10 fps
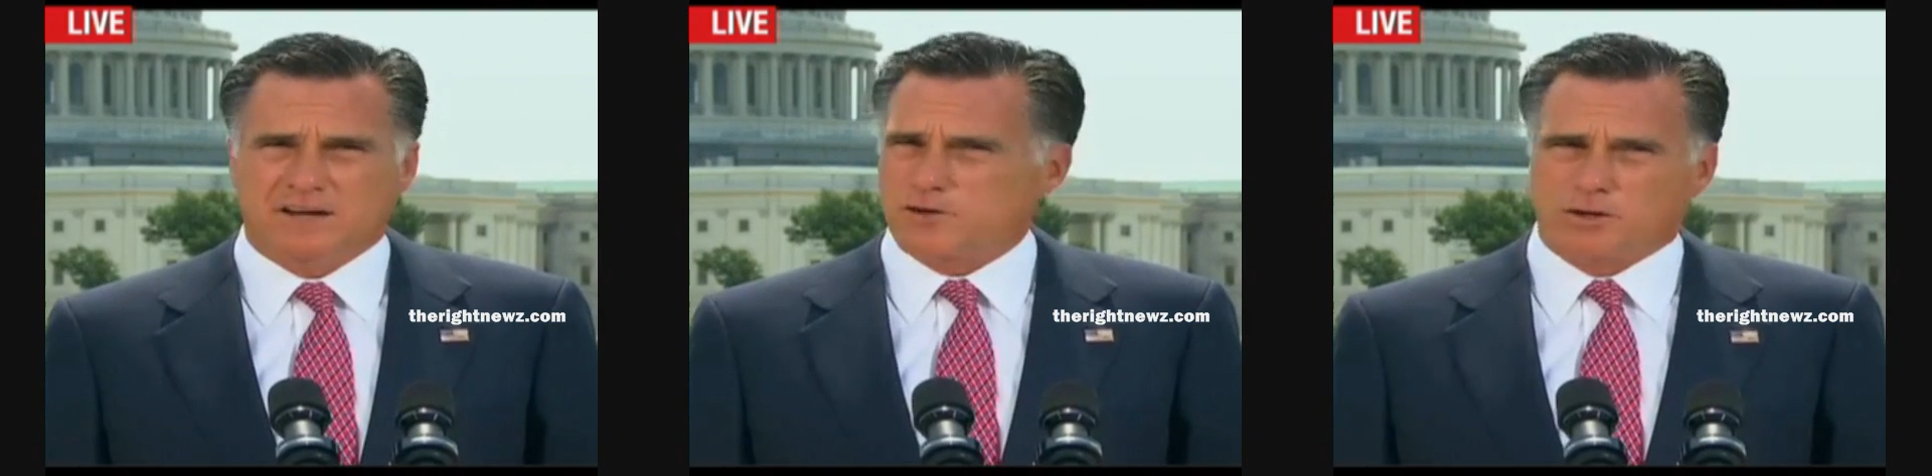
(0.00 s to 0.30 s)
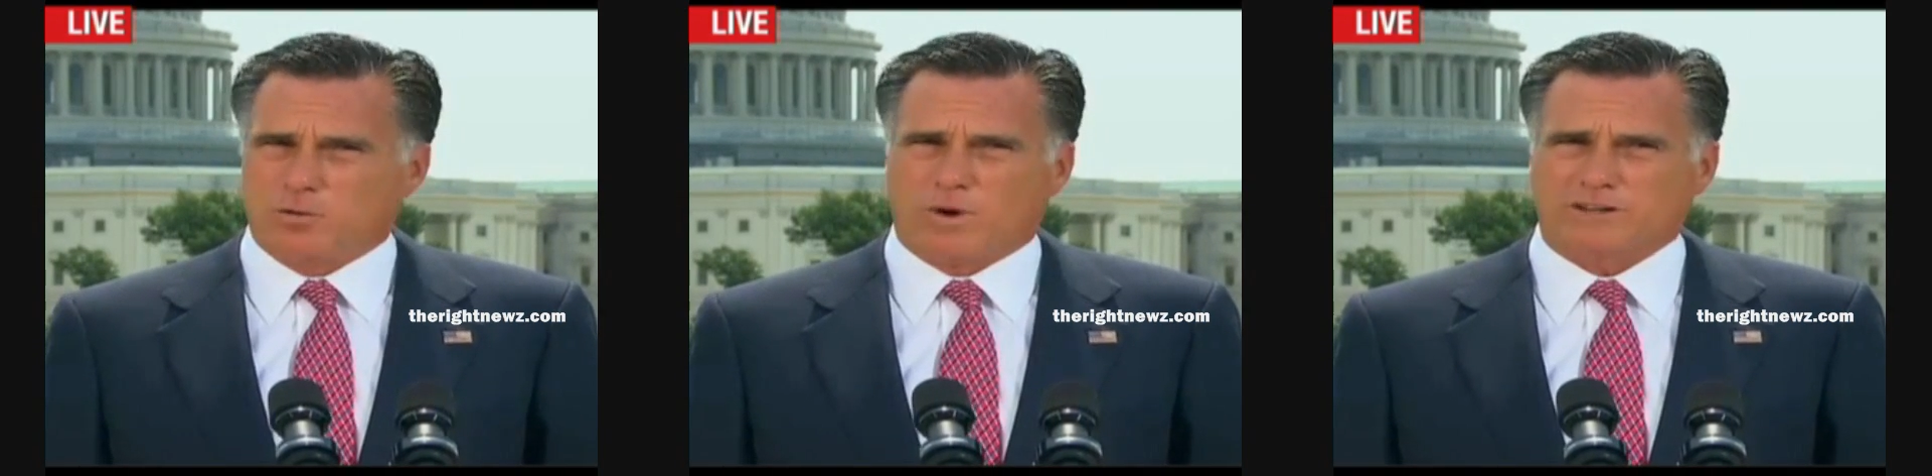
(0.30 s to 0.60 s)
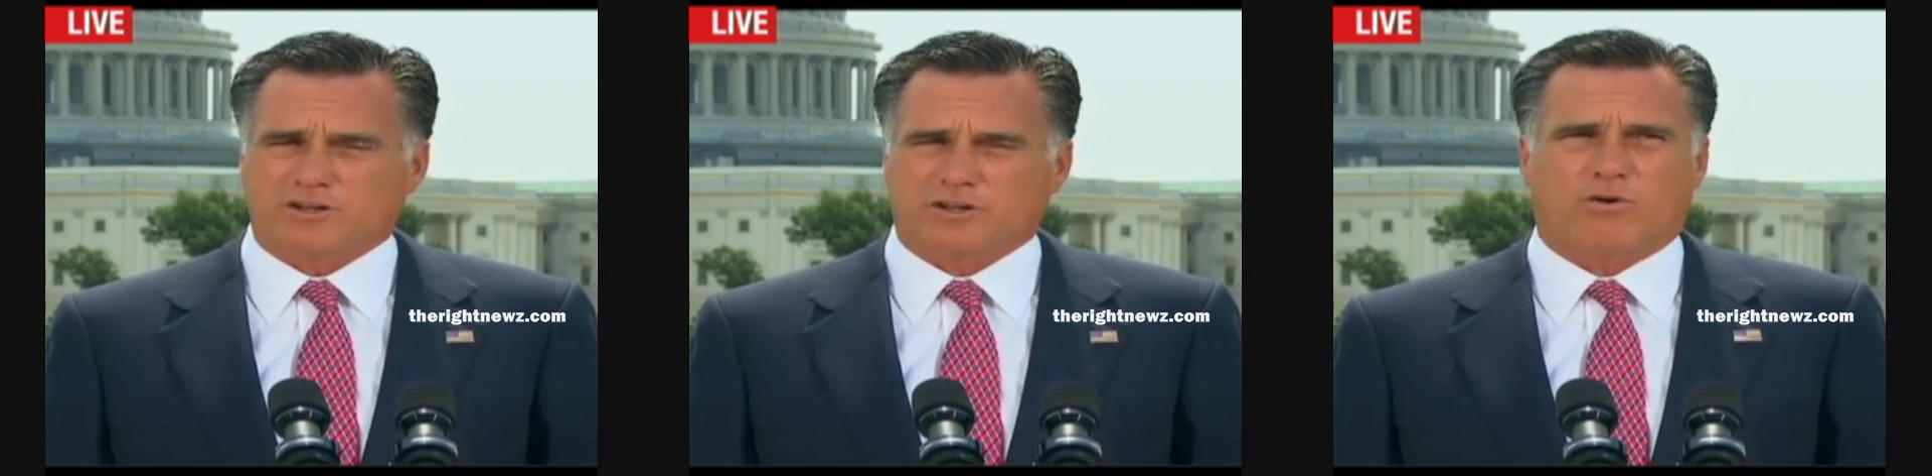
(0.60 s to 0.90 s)
If you don't
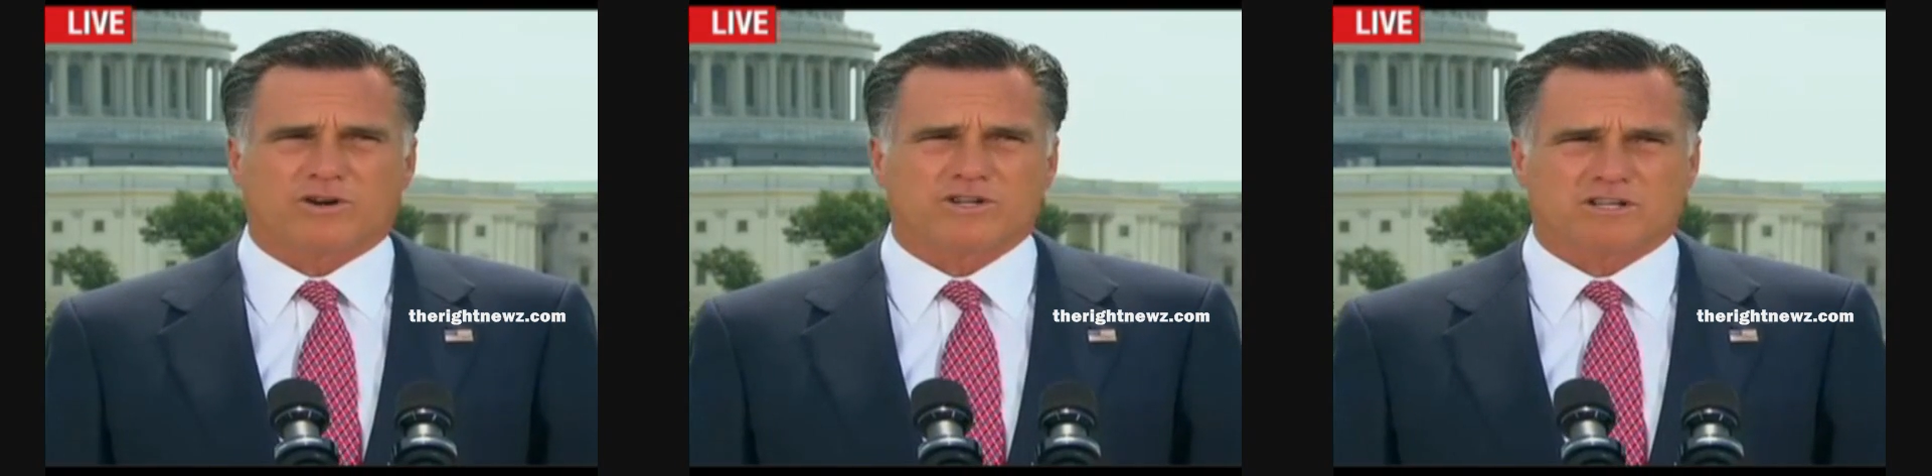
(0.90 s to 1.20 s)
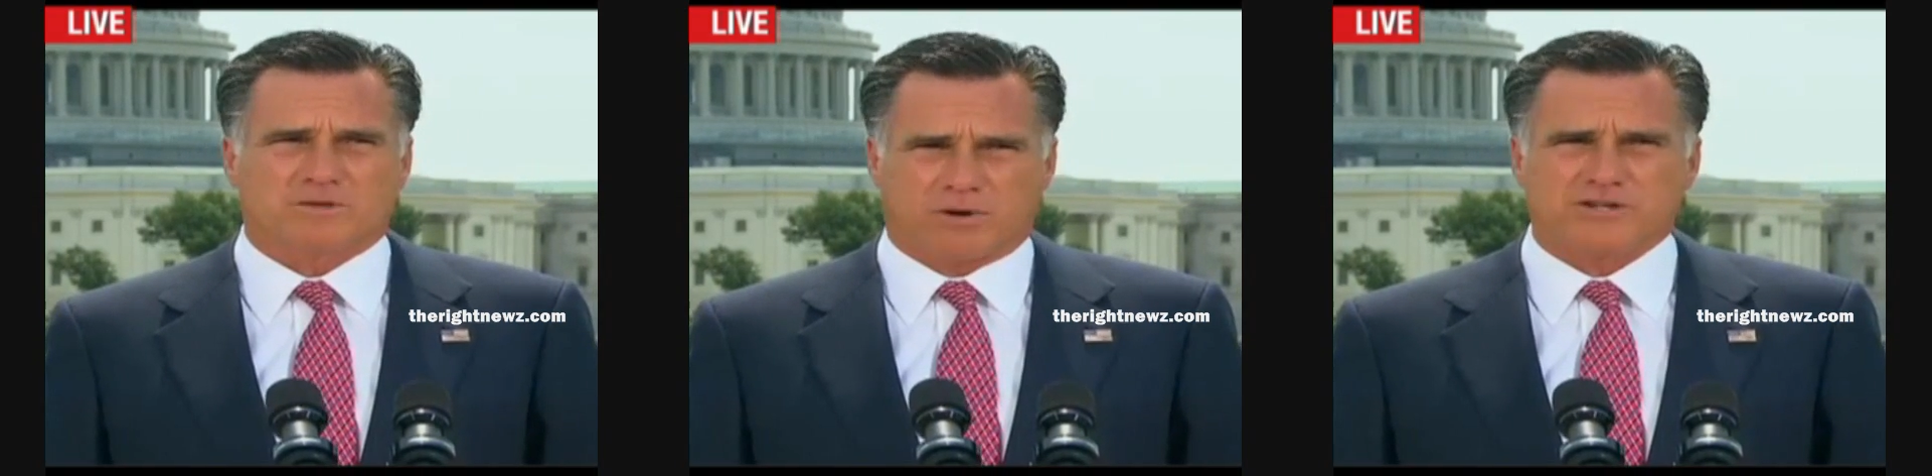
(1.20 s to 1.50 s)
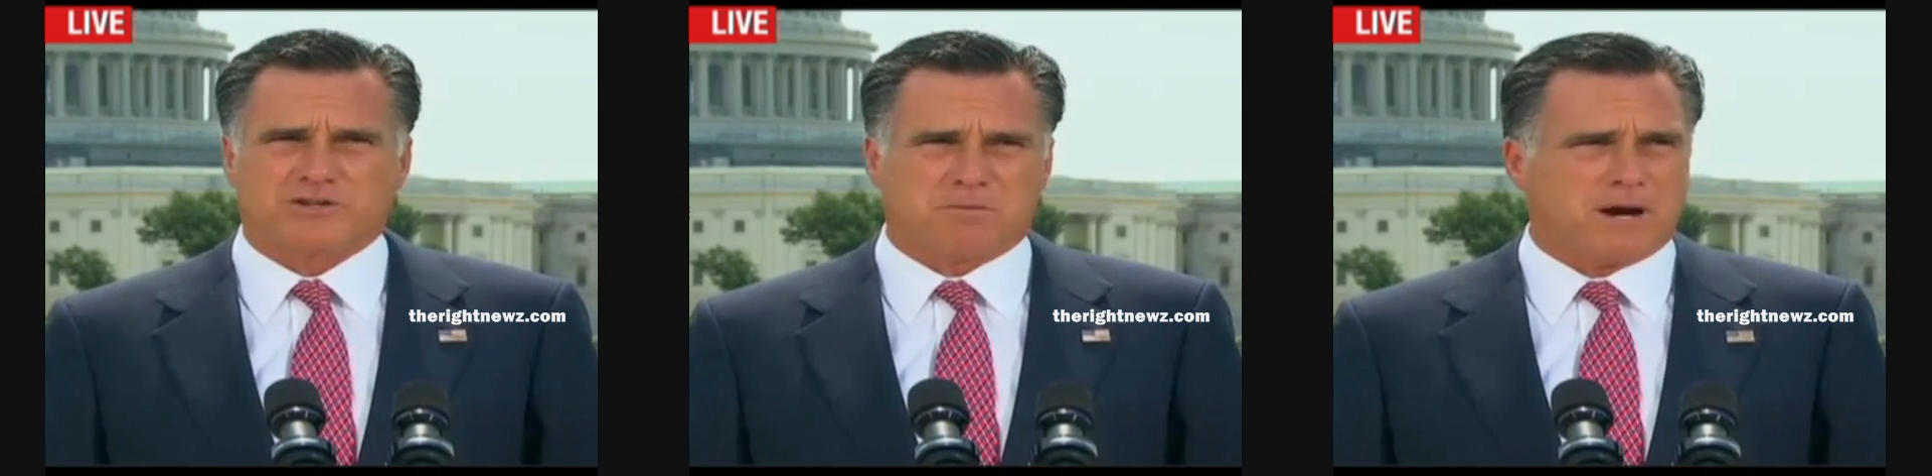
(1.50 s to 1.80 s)
want the course that
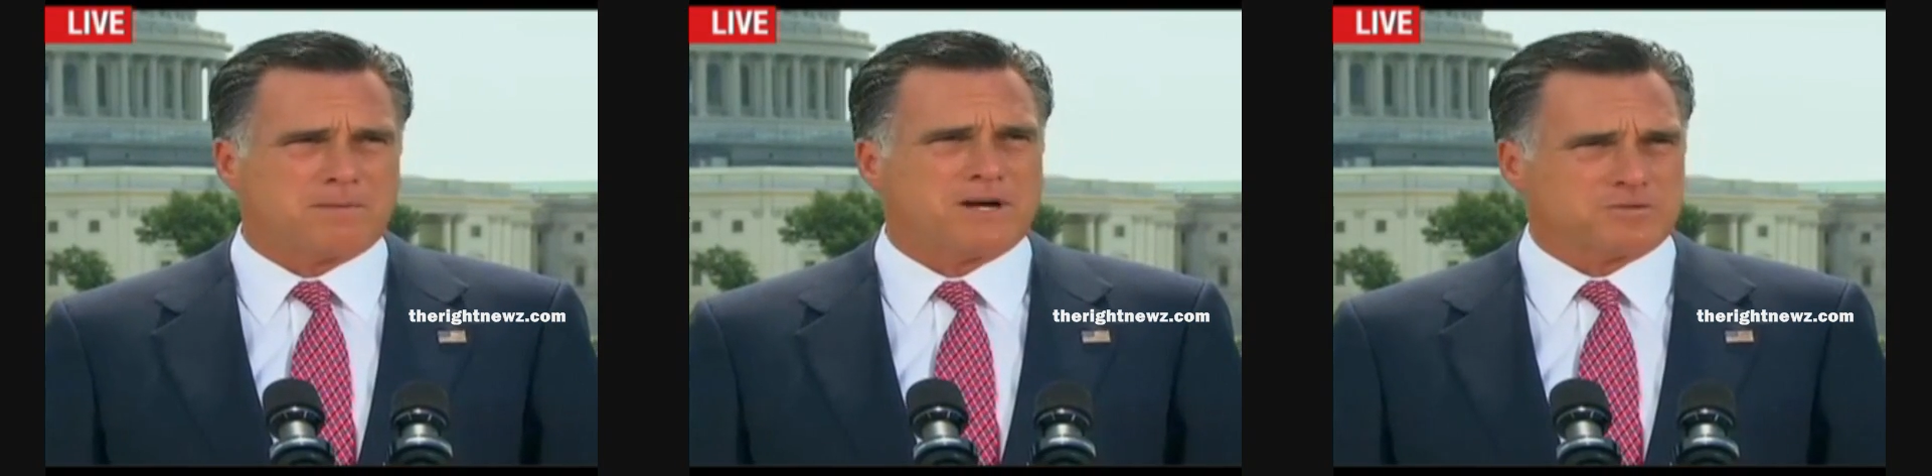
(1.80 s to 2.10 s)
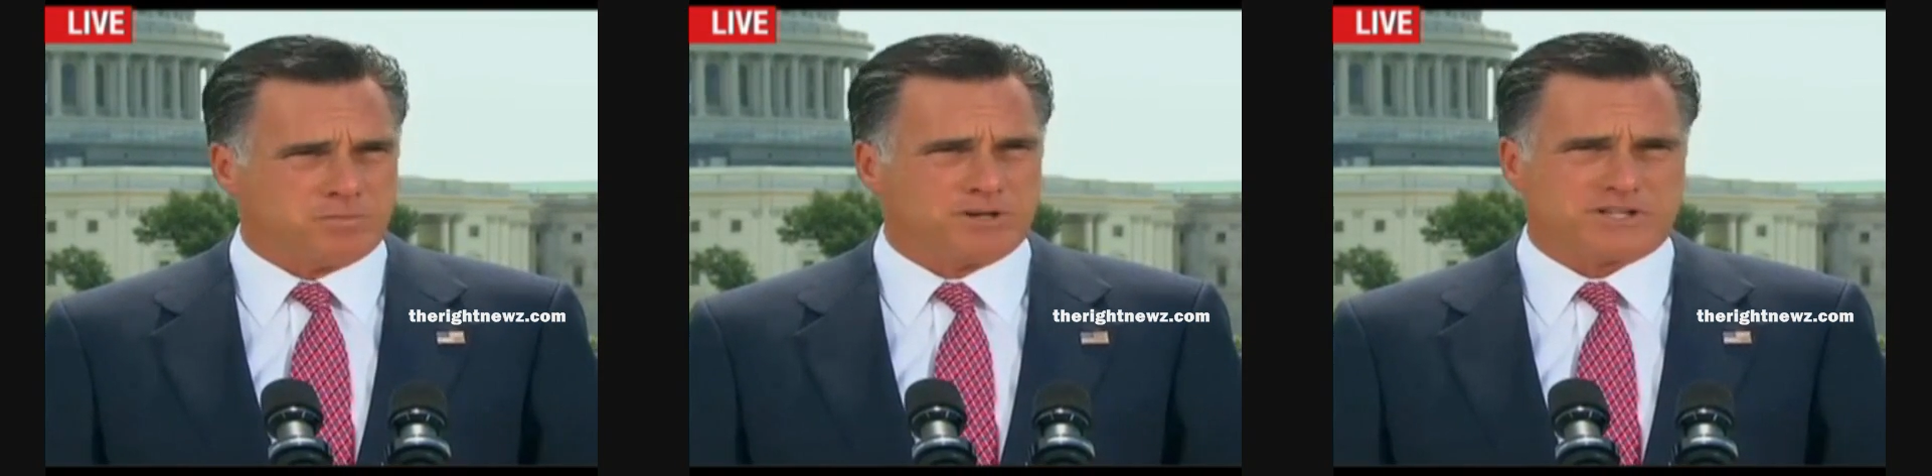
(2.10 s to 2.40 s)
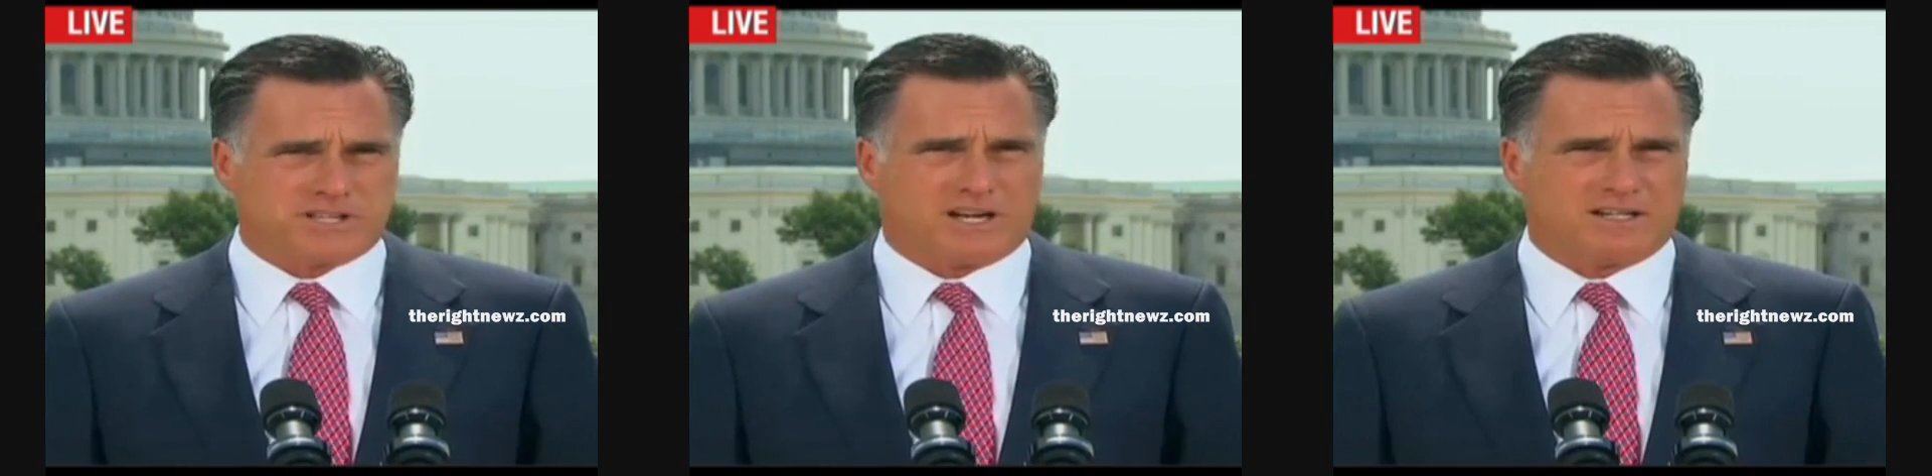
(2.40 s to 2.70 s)
President Obama has put
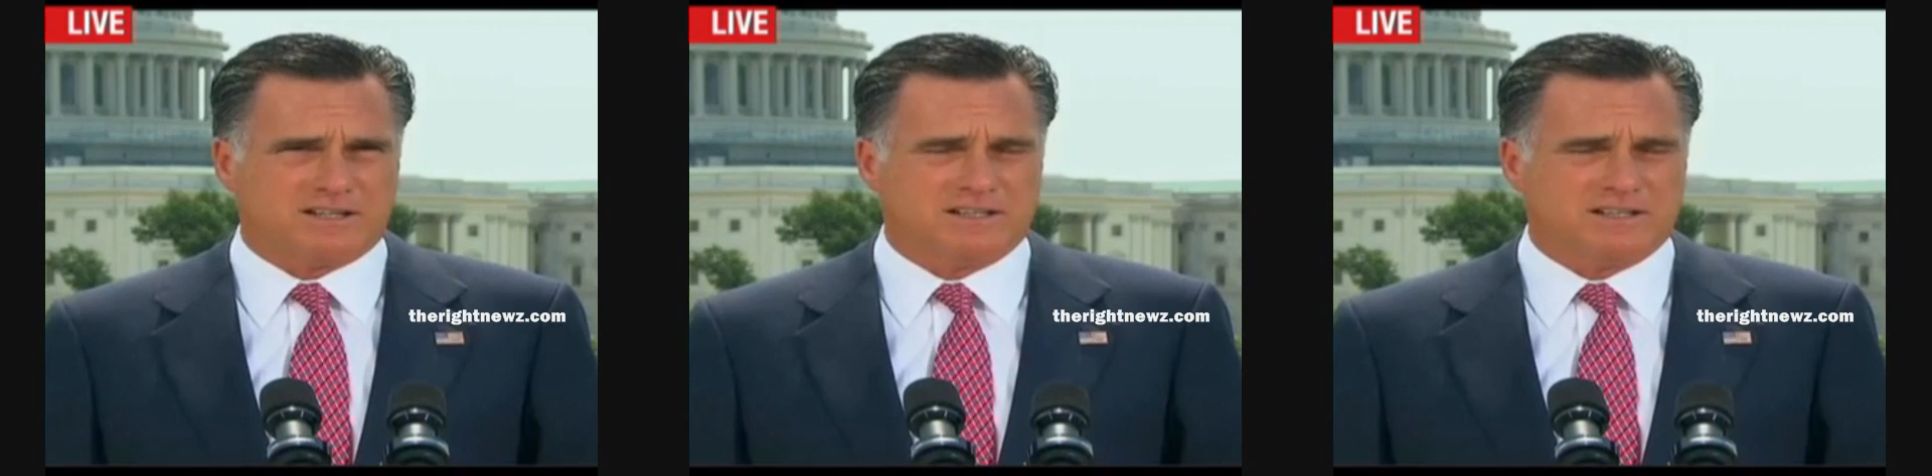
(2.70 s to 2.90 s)
us on,